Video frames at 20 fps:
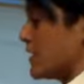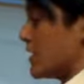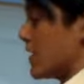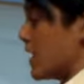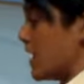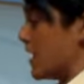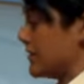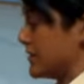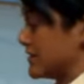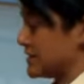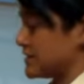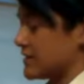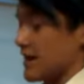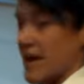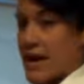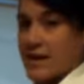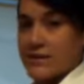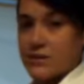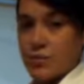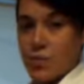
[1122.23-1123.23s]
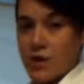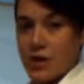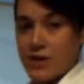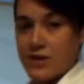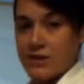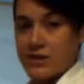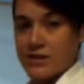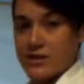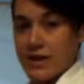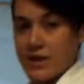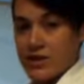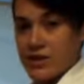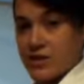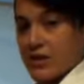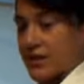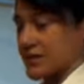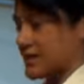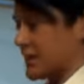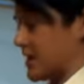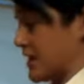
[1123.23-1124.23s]
on this last 1 inch section
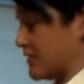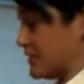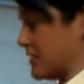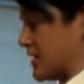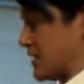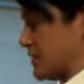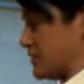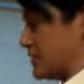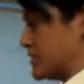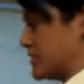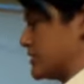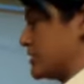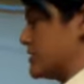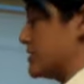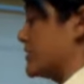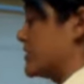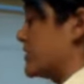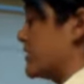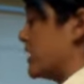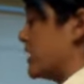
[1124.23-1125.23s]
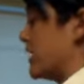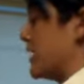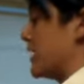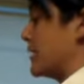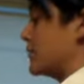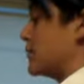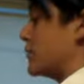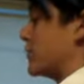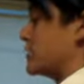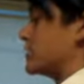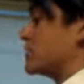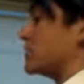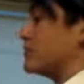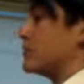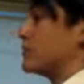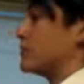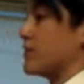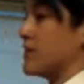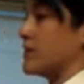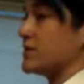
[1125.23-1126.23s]
that's left out. And I'm going to
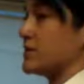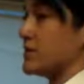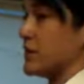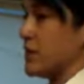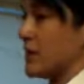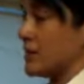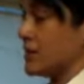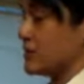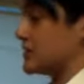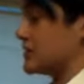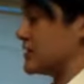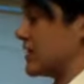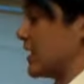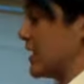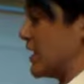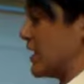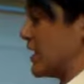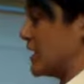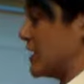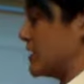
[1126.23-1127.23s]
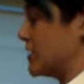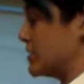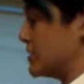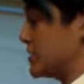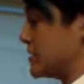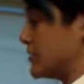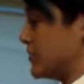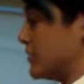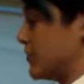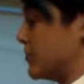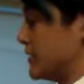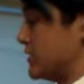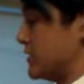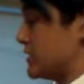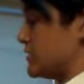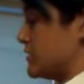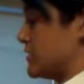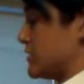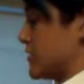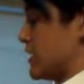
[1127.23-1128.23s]
move around to the other side in just a moment
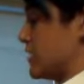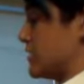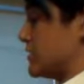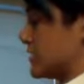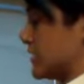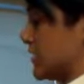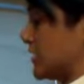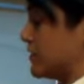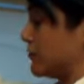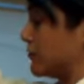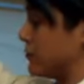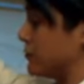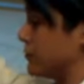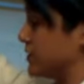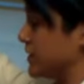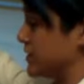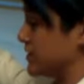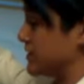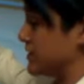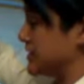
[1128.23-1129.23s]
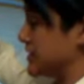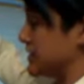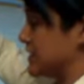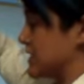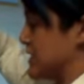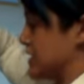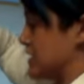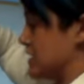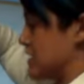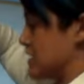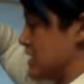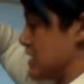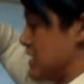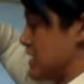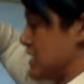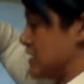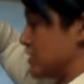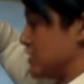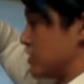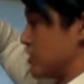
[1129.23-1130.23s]
so the other side of the room can see.
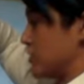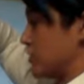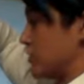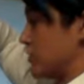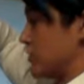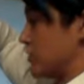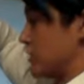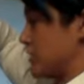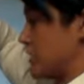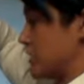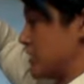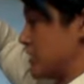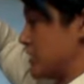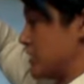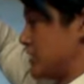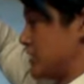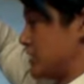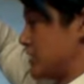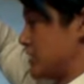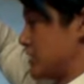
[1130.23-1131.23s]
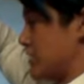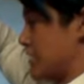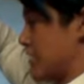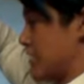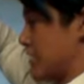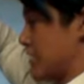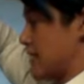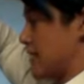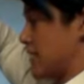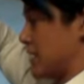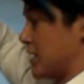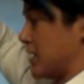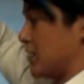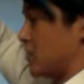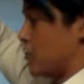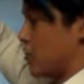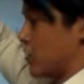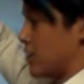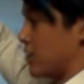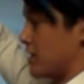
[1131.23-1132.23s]
So 3 inches, and I'm
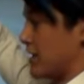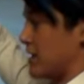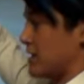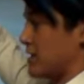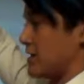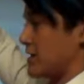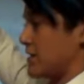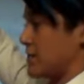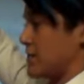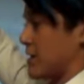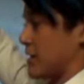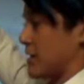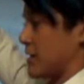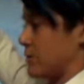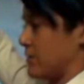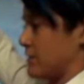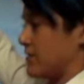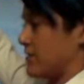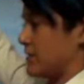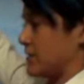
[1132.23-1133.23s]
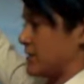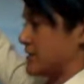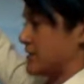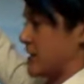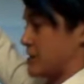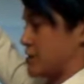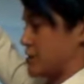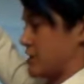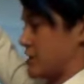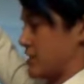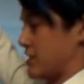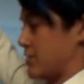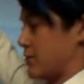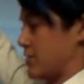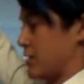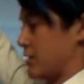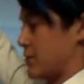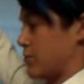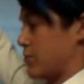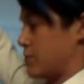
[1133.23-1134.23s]
incorporating my previous section, and we're
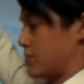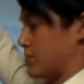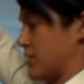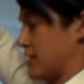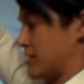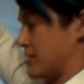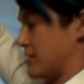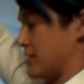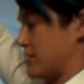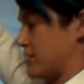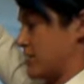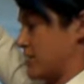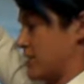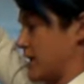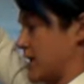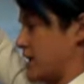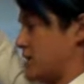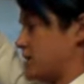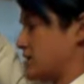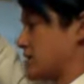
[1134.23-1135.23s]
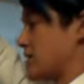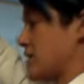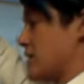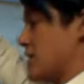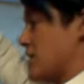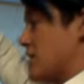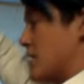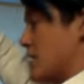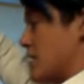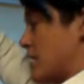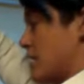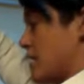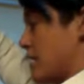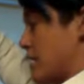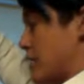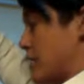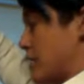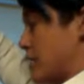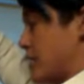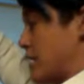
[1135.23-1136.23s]
going to push back down the lace.
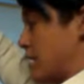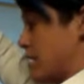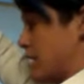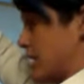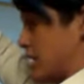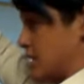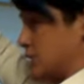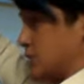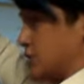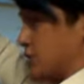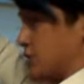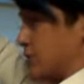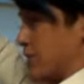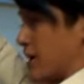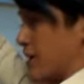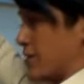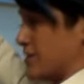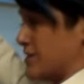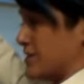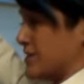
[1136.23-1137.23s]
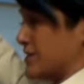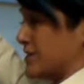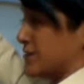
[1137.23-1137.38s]
Come up again to about